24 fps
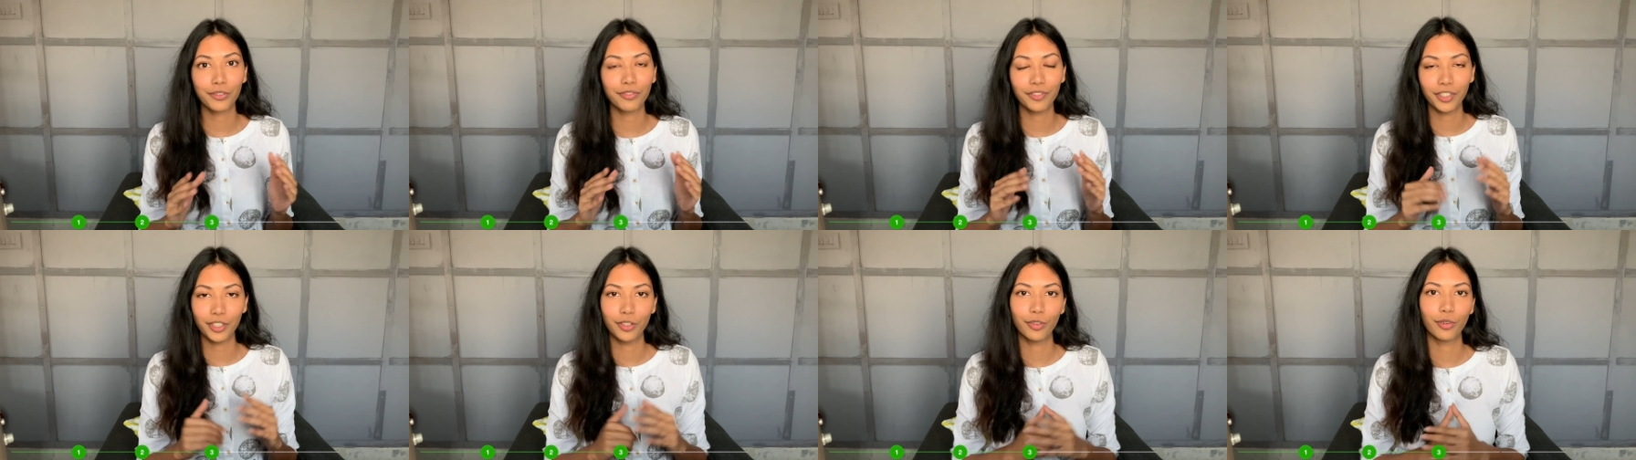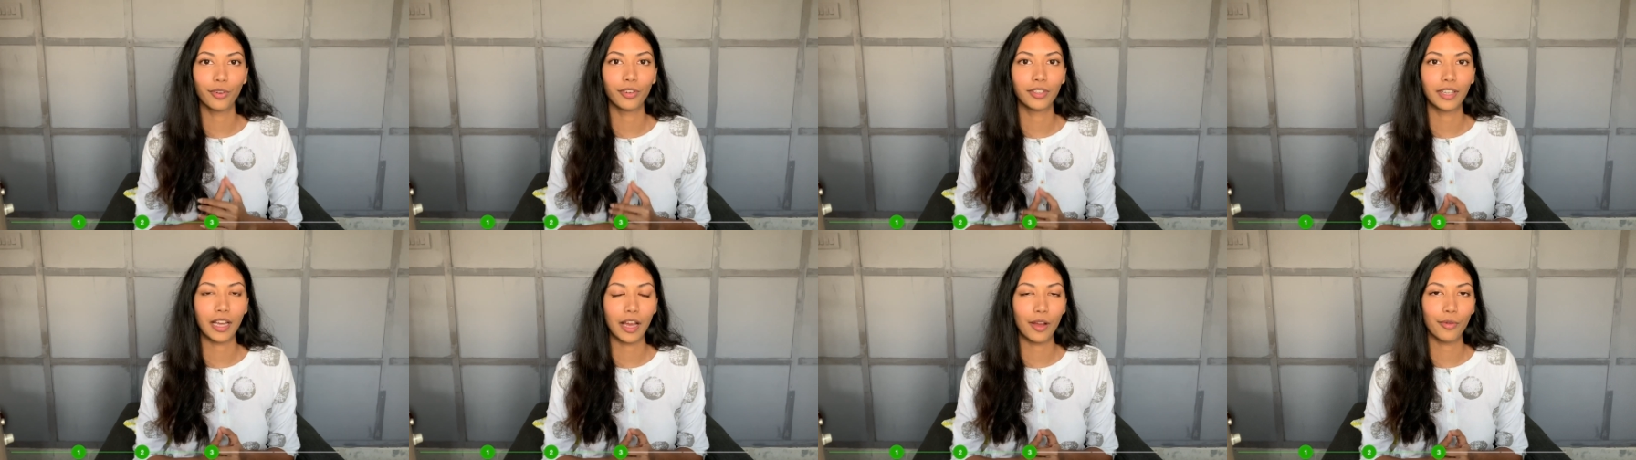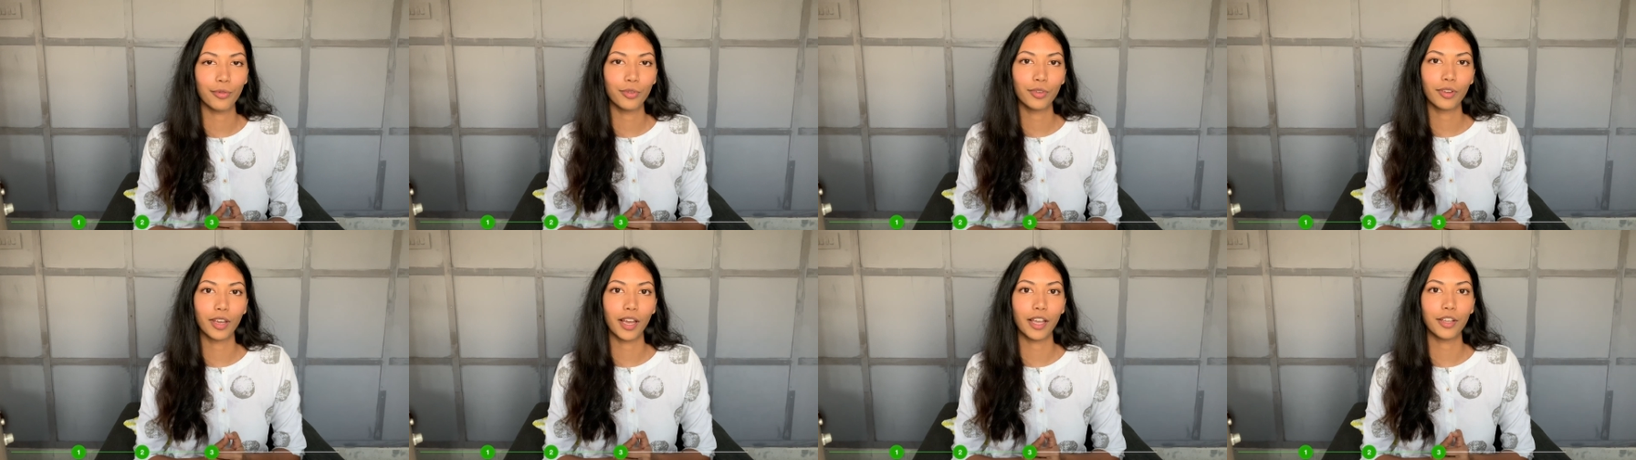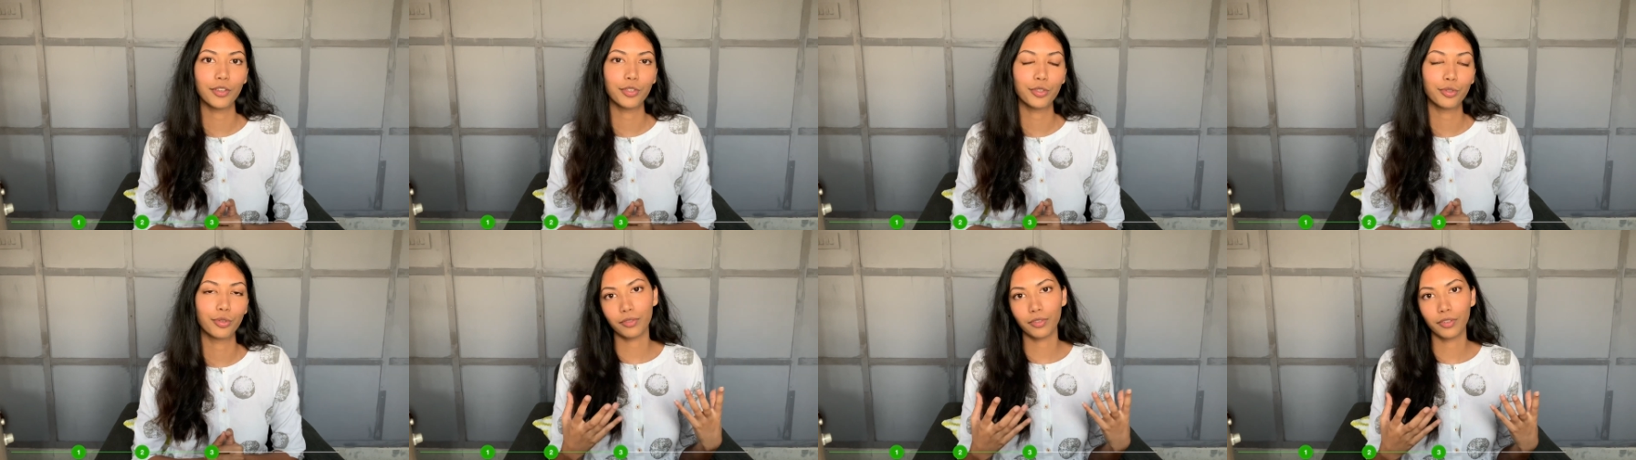video on how you guys
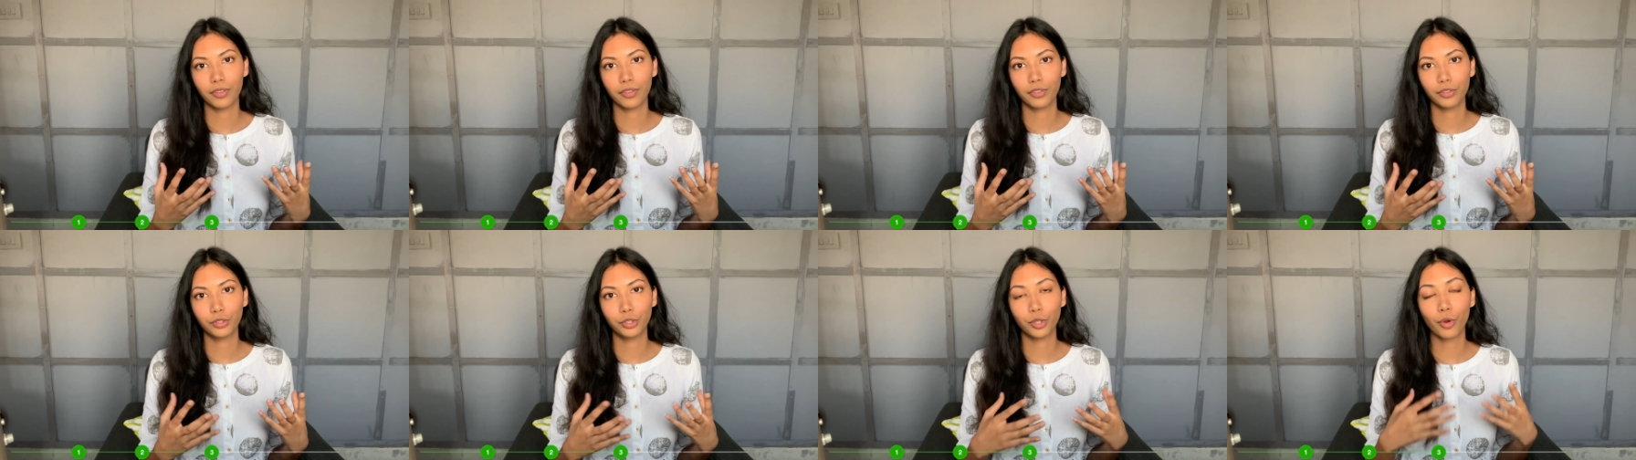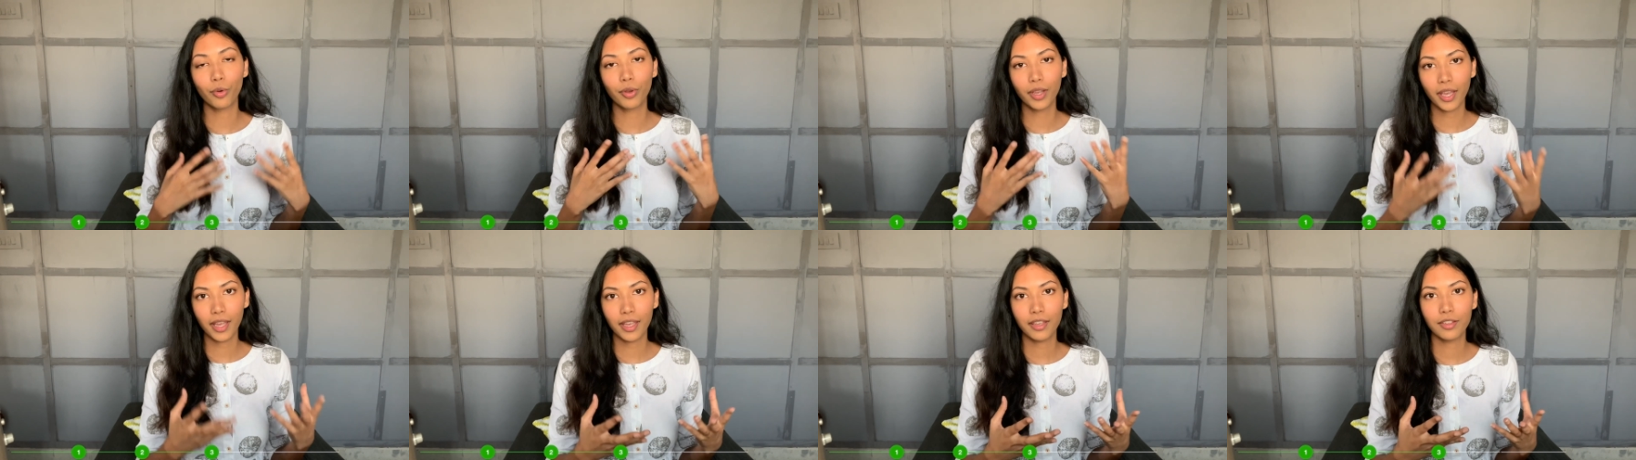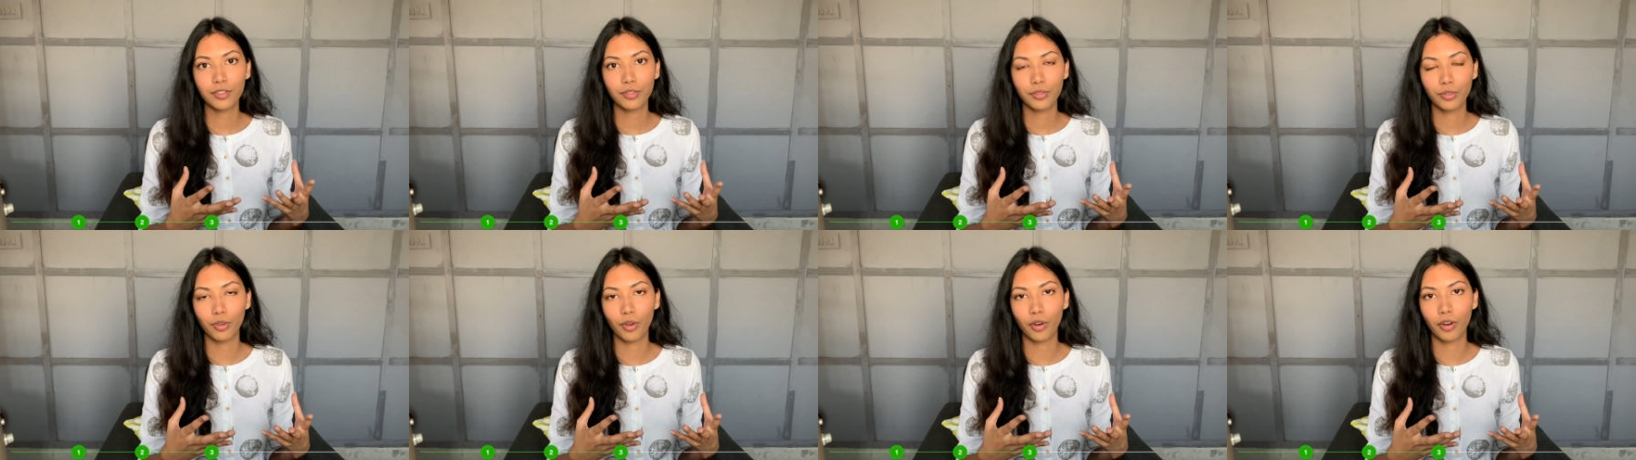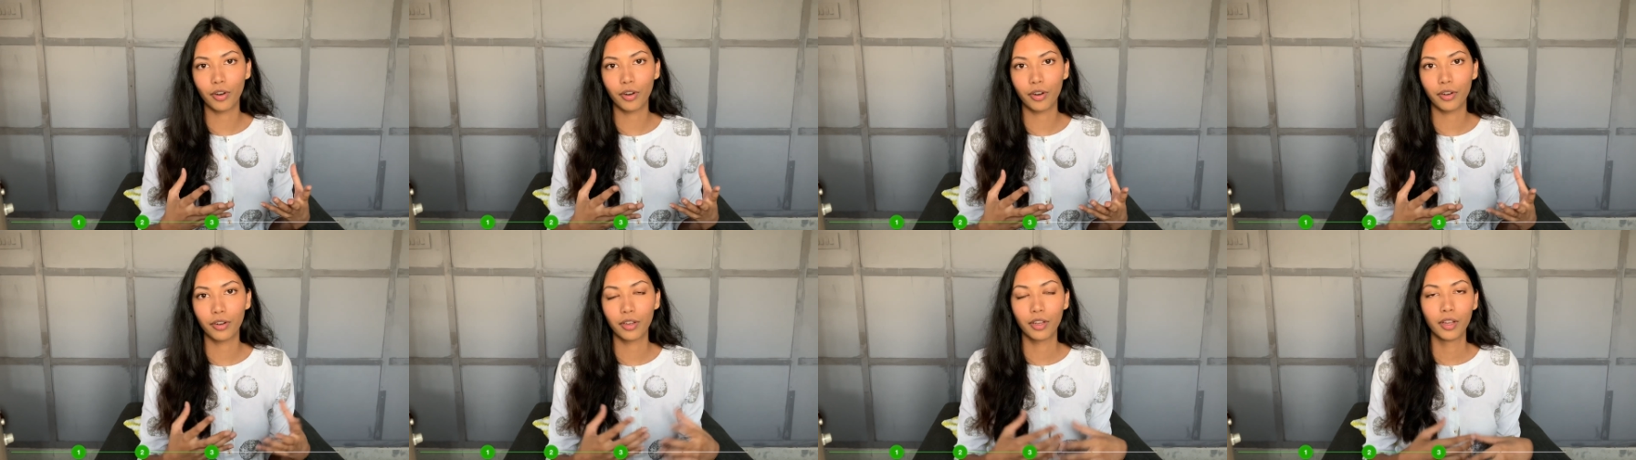should showcase
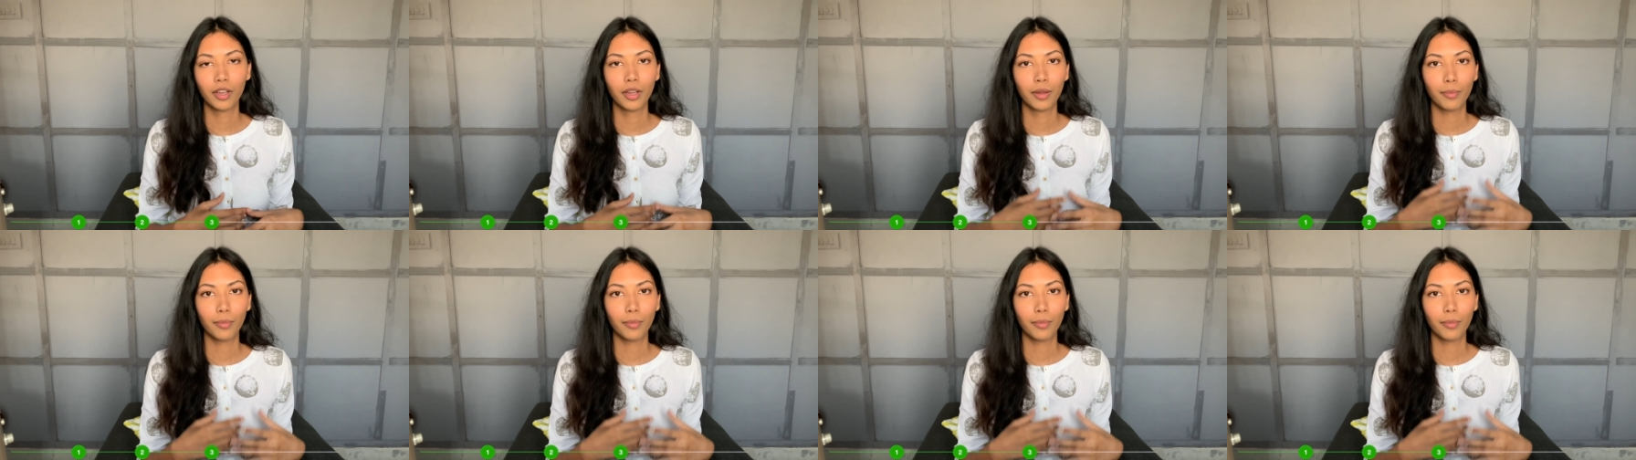your